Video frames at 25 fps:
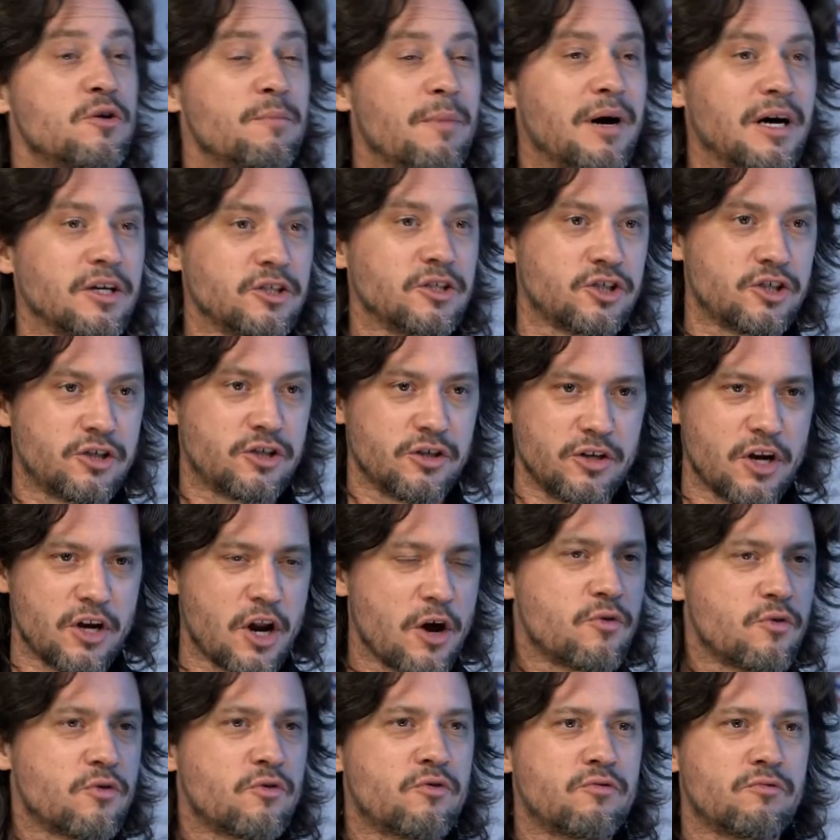much, you
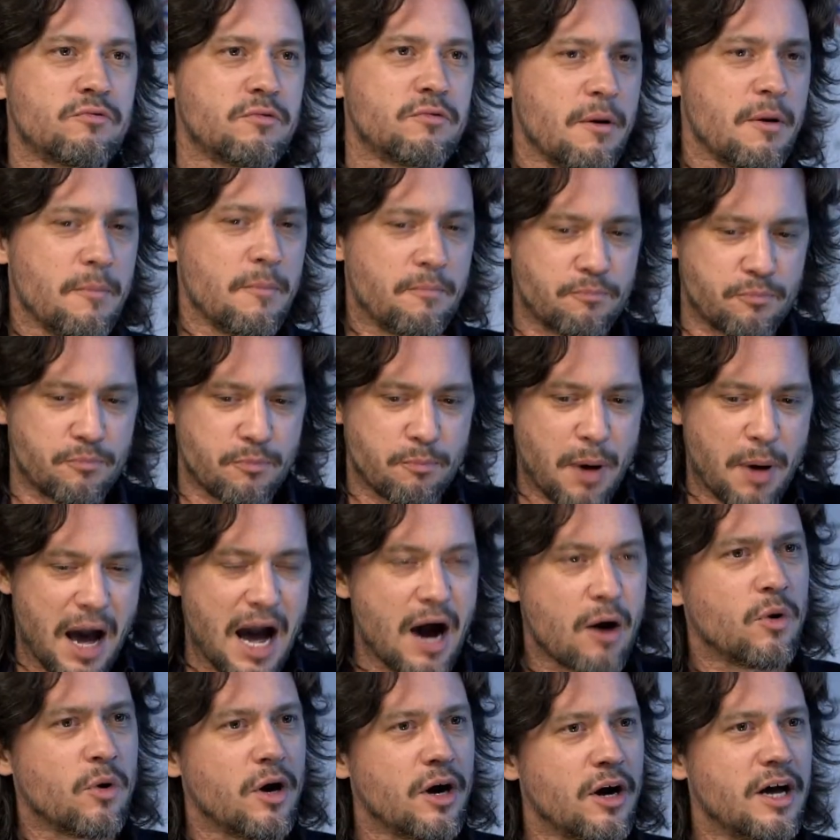know,
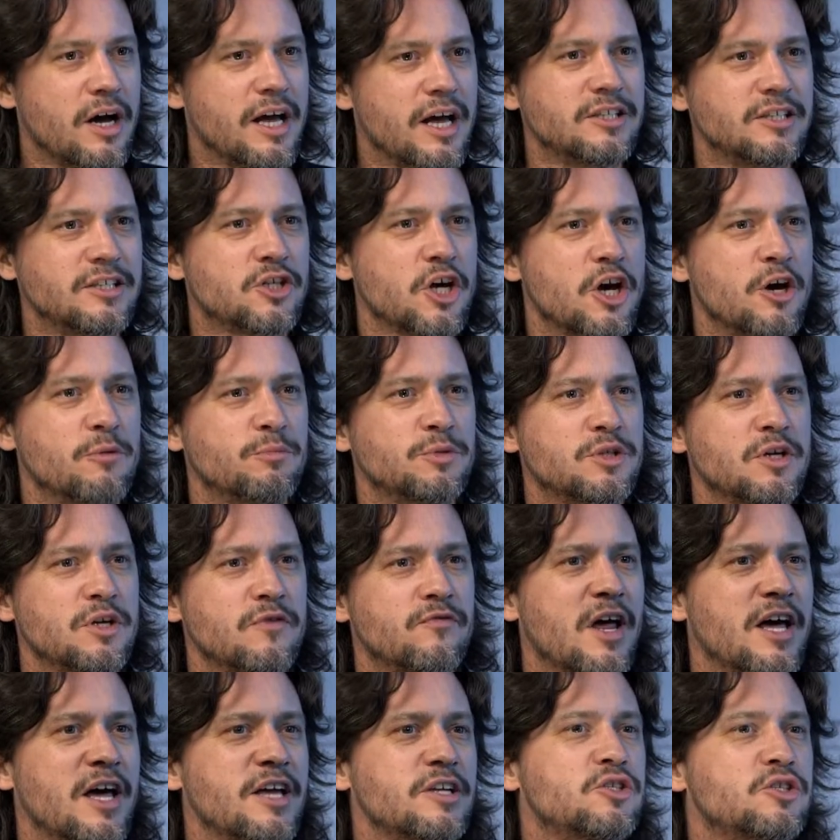power in terms of
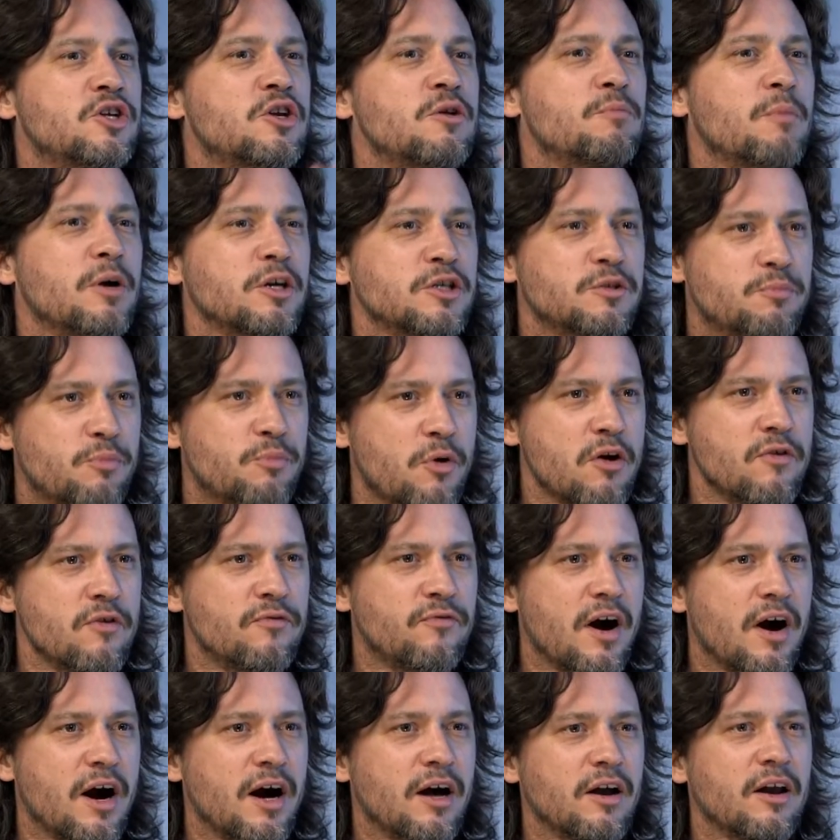like too much
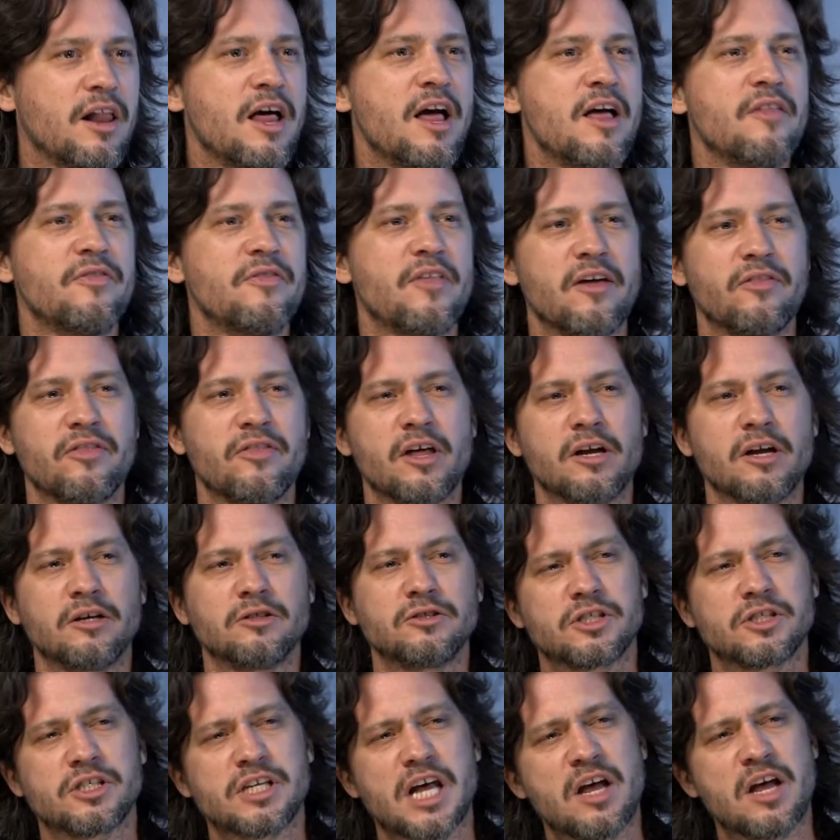profile, then they'll
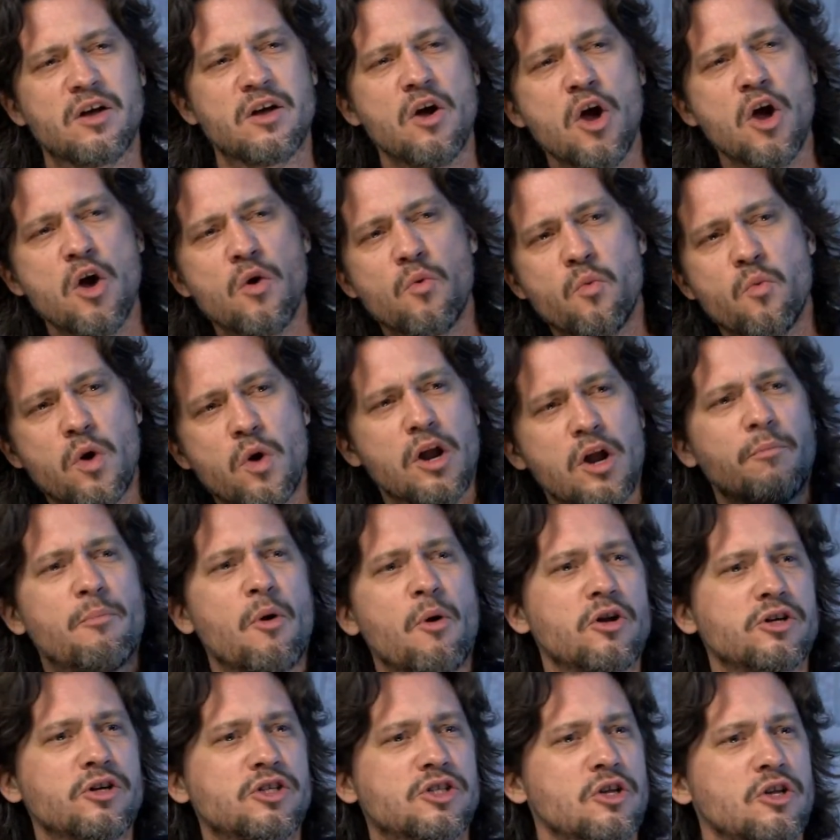just say, we'll
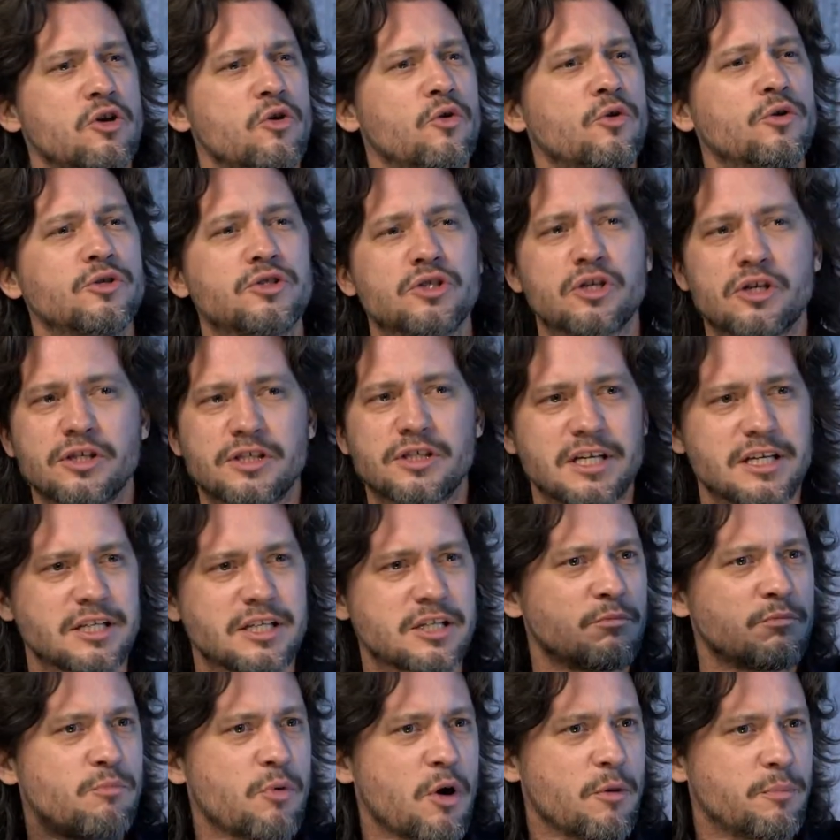abolish the Lords because this
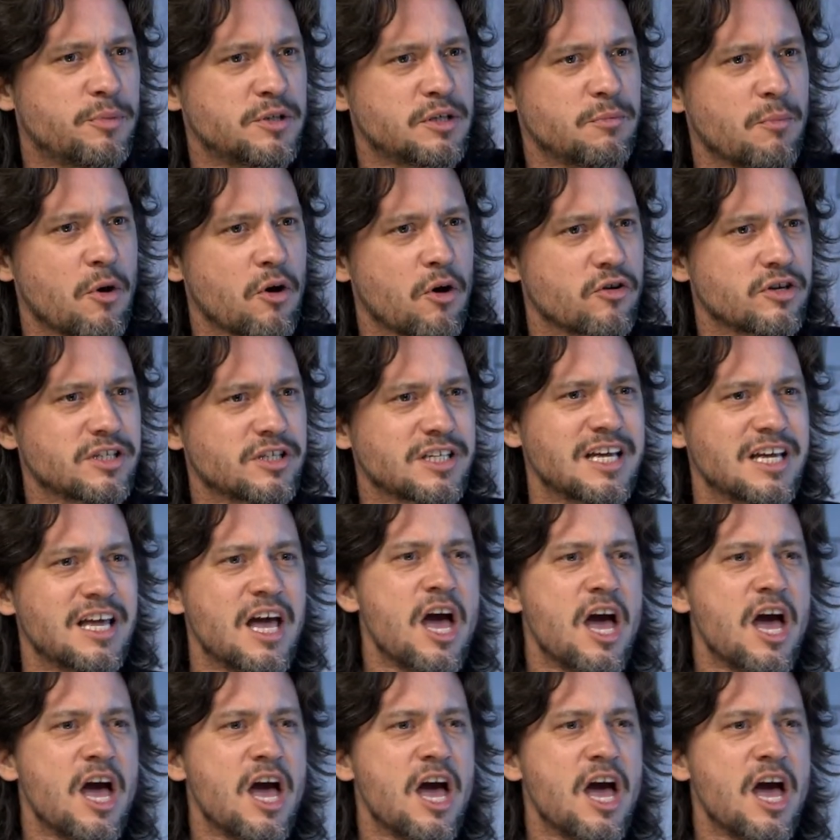isn't proper democracy.